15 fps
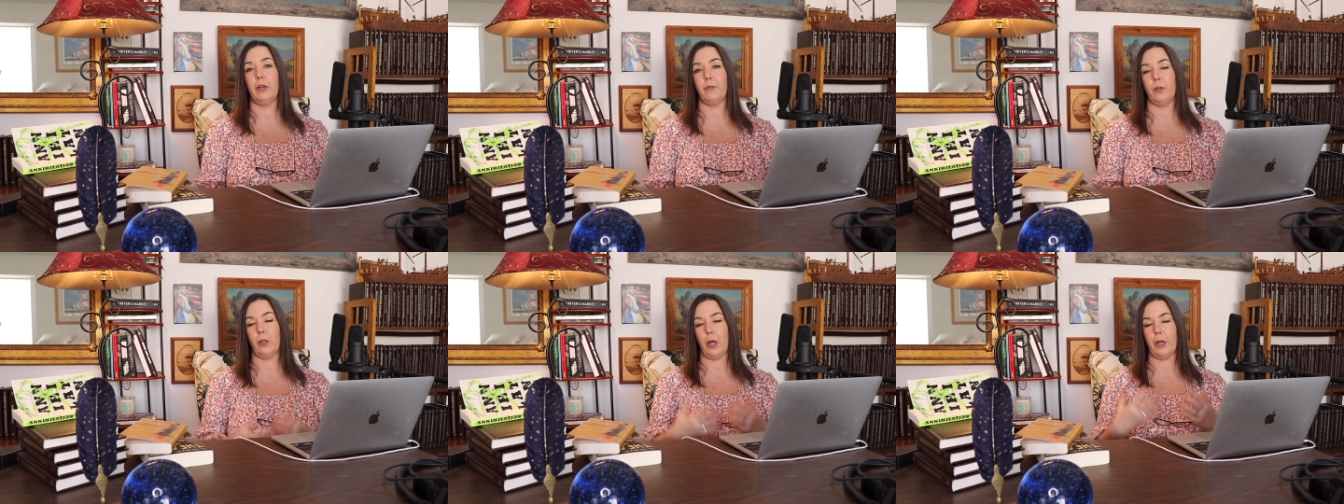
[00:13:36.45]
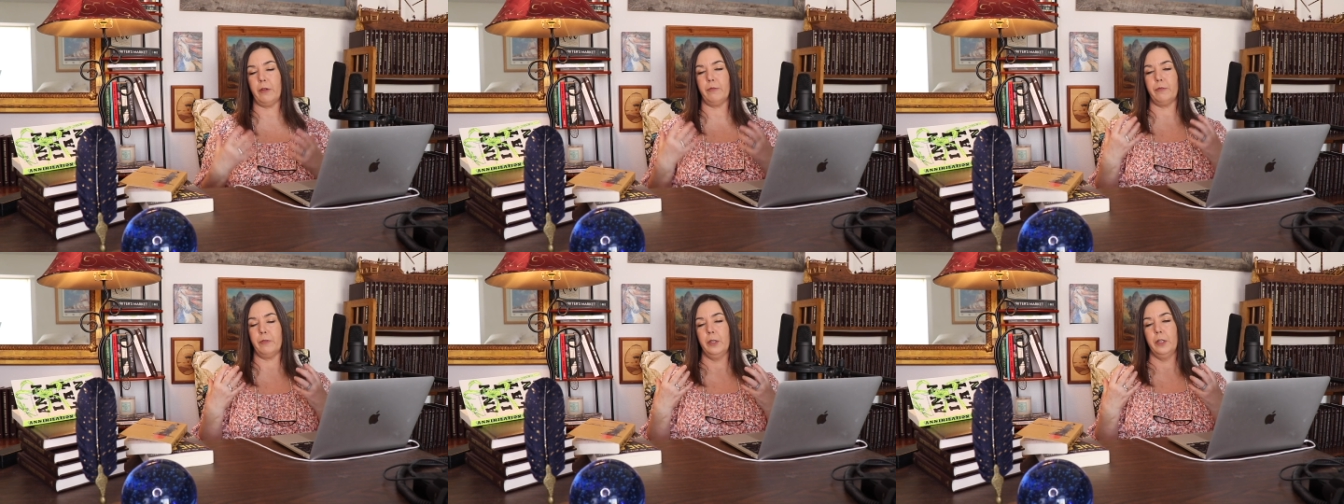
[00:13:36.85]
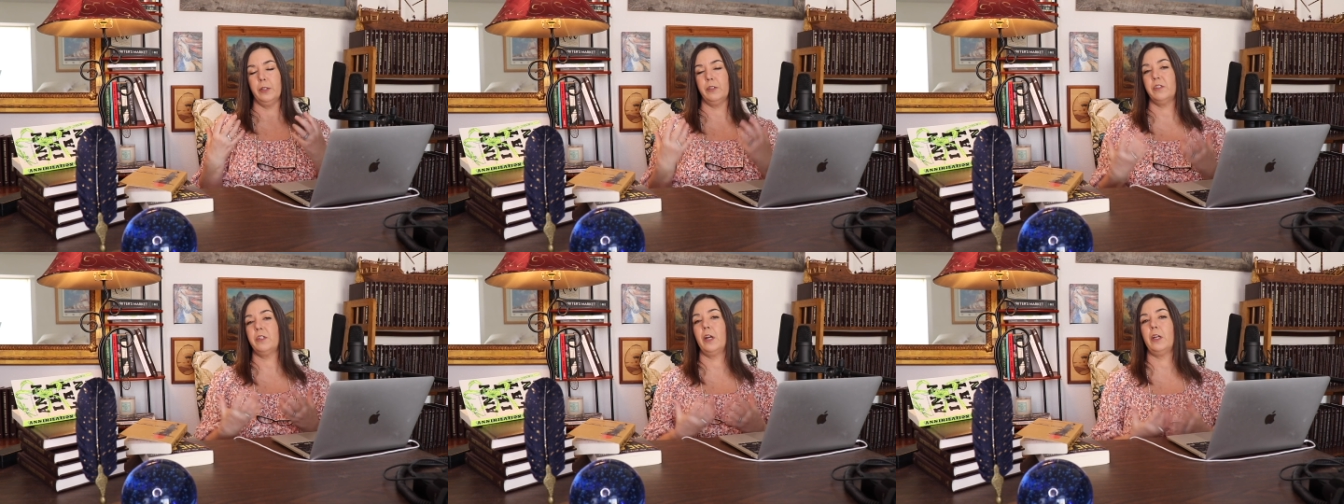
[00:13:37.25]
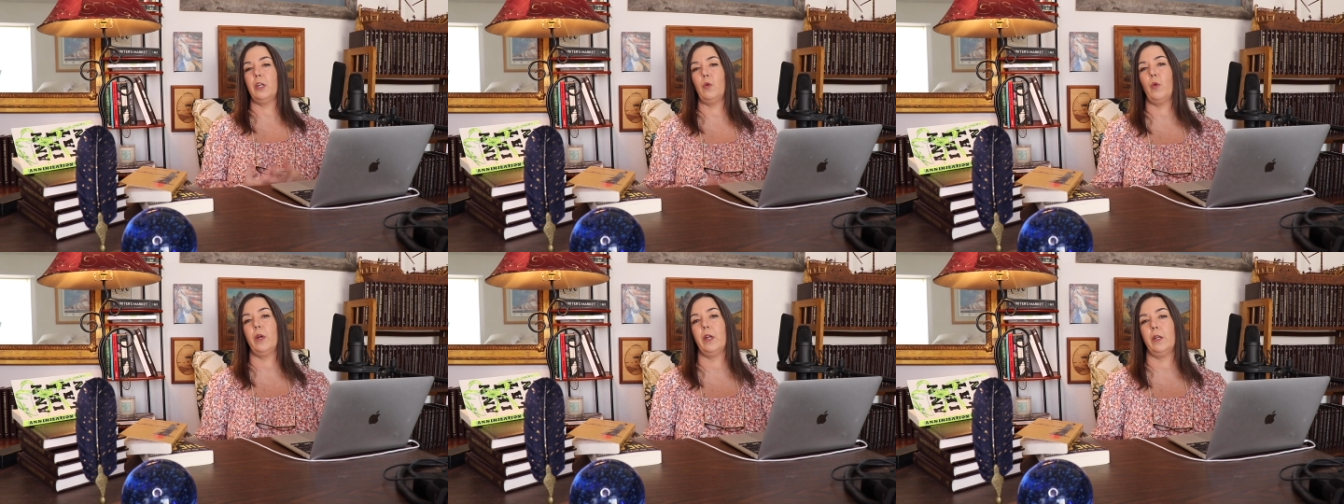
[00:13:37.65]
if a lot of
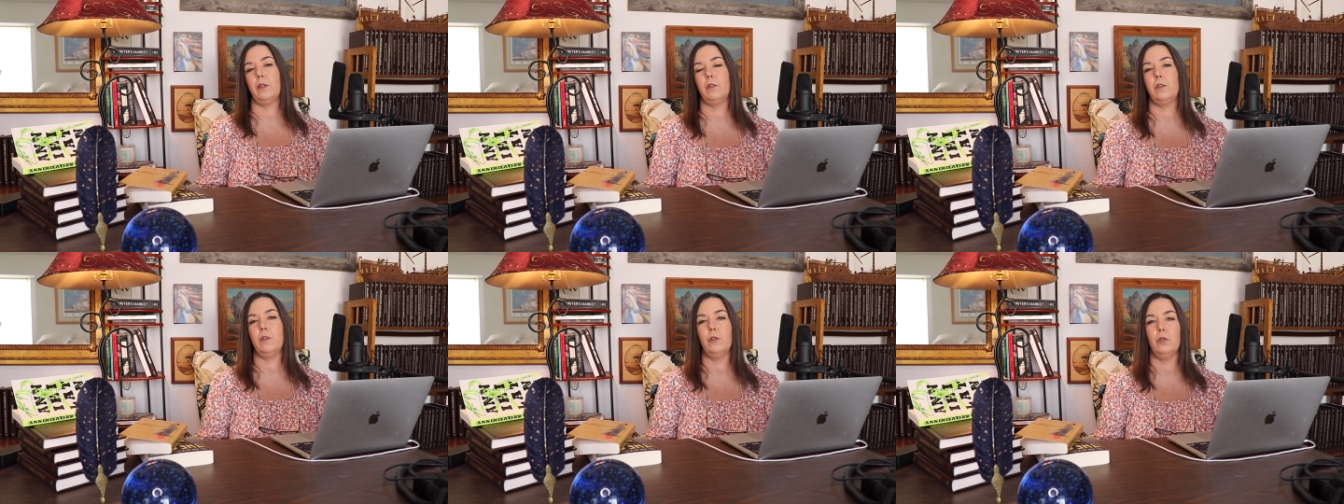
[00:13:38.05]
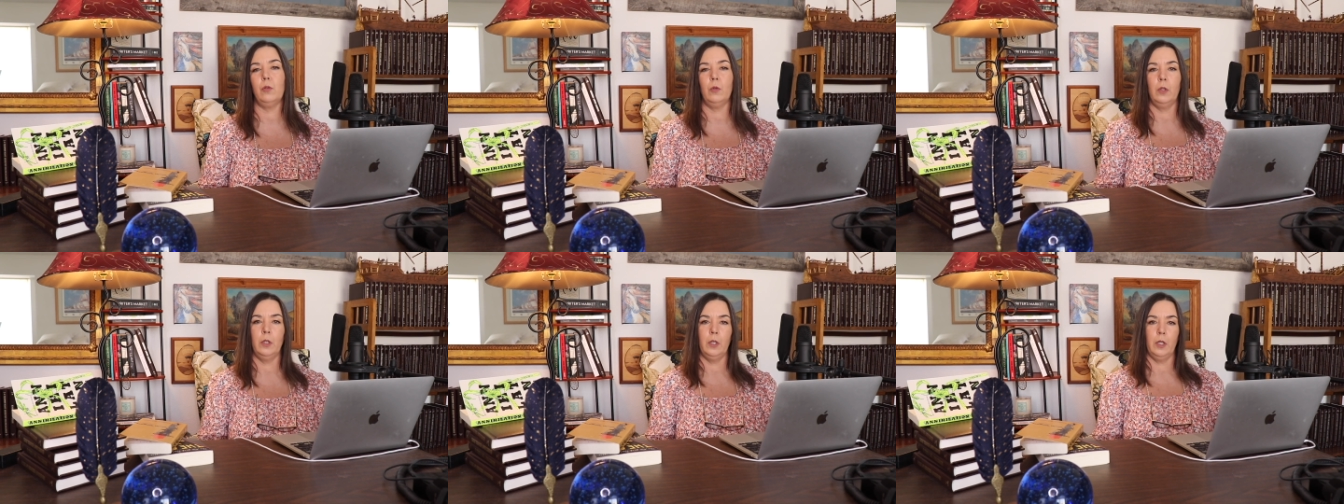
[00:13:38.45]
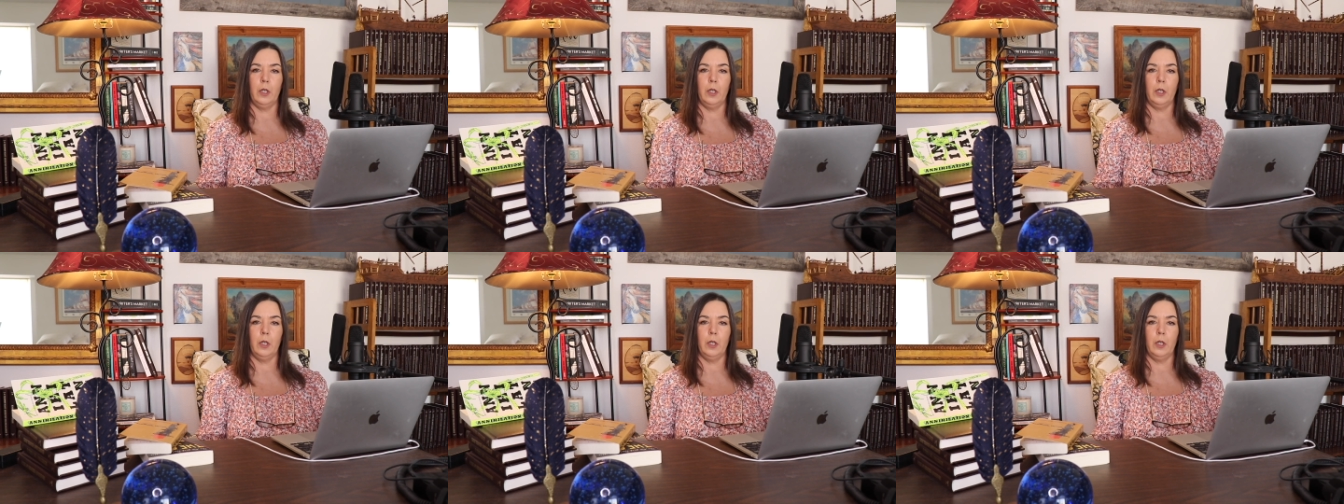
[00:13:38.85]
study went into